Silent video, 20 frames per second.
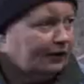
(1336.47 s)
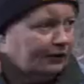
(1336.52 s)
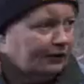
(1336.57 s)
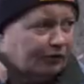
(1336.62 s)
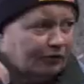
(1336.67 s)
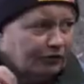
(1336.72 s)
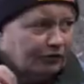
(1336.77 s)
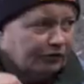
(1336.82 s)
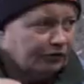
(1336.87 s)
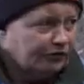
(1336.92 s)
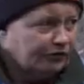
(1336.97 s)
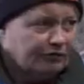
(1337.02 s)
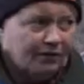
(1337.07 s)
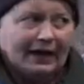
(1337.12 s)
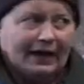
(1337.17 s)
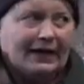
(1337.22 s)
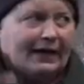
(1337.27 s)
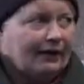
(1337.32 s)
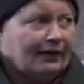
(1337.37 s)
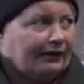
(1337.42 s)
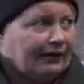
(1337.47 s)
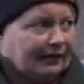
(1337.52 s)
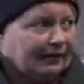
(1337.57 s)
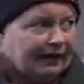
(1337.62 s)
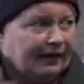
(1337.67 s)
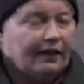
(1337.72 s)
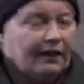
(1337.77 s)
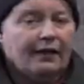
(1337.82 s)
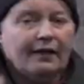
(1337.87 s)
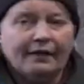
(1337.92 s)
or Australia or
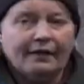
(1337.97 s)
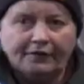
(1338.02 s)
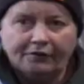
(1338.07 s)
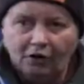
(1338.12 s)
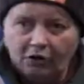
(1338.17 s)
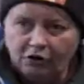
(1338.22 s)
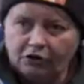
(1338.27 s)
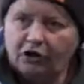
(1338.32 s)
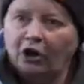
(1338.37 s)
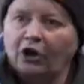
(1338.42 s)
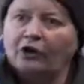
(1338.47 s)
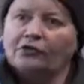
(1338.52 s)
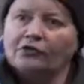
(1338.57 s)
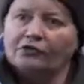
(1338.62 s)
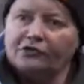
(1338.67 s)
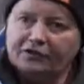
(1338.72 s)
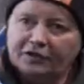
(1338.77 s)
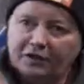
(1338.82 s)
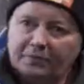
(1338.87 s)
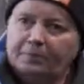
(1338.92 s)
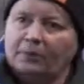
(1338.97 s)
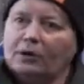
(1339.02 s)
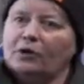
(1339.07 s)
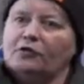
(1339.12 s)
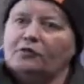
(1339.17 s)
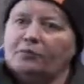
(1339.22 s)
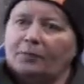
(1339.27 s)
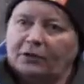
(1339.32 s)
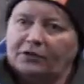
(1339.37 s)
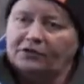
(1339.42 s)
anything, they've got constant
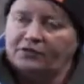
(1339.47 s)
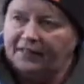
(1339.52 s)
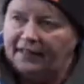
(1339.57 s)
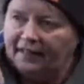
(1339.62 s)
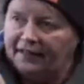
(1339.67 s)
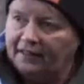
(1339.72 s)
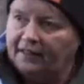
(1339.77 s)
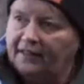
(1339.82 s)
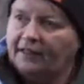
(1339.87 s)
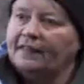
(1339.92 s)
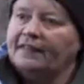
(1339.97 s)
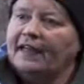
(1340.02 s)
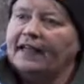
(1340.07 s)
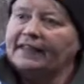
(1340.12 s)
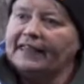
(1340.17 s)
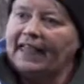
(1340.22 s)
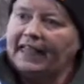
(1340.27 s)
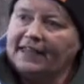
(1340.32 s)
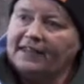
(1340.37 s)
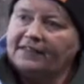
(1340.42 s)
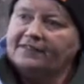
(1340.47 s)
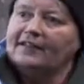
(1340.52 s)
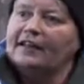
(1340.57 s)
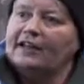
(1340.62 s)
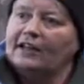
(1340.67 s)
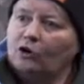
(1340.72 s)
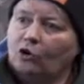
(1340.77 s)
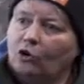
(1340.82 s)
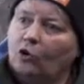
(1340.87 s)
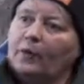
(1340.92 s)
movement. So that, that gate is
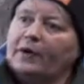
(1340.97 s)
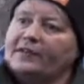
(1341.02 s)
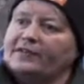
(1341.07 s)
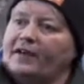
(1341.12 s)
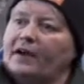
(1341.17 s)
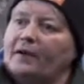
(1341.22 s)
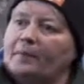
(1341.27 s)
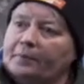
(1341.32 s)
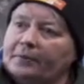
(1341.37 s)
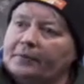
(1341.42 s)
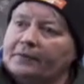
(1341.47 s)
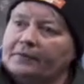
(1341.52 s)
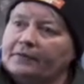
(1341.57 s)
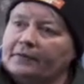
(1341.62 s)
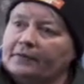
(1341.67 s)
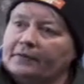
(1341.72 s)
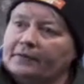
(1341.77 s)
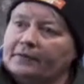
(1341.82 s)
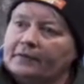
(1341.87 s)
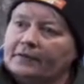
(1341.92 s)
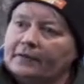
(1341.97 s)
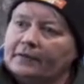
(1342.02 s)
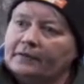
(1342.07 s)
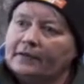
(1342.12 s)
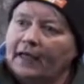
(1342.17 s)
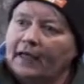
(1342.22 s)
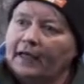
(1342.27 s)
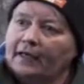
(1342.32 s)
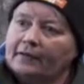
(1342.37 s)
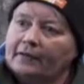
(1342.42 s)
nearly always up,
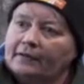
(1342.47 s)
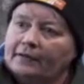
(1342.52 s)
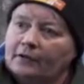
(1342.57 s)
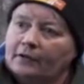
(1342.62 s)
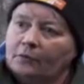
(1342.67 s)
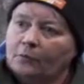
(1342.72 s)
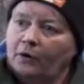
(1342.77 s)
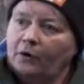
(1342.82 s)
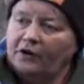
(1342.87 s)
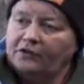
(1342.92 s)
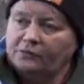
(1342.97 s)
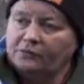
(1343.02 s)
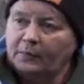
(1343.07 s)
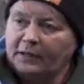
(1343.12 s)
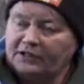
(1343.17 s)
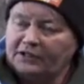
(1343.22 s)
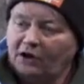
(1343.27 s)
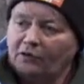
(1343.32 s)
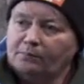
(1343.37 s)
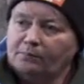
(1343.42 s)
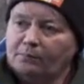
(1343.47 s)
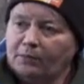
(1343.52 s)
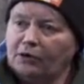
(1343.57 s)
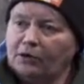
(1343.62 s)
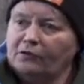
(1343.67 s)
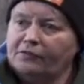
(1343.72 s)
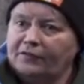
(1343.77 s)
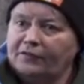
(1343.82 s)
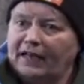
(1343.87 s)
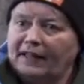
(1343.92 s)
yeah? Whereas we don't
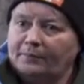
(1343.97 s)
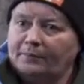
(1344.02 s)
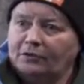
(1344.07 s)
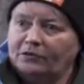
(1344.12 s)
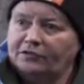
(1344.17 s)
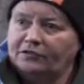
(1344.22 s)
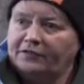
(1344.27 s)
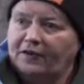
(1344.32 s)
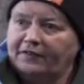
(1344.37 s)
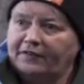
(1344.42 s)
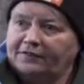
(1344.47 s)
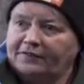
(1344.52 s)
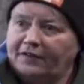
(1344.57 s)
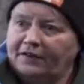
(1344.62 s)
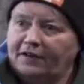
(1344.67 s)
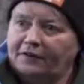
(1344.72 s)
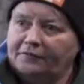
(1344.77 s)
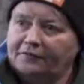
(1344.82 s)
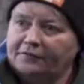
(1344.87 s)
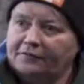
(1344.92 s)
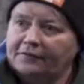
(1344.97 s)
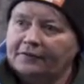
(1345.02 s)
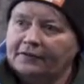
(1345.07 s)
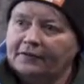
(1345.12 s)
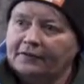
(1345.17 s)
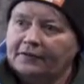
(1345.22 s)
move animals fast enough.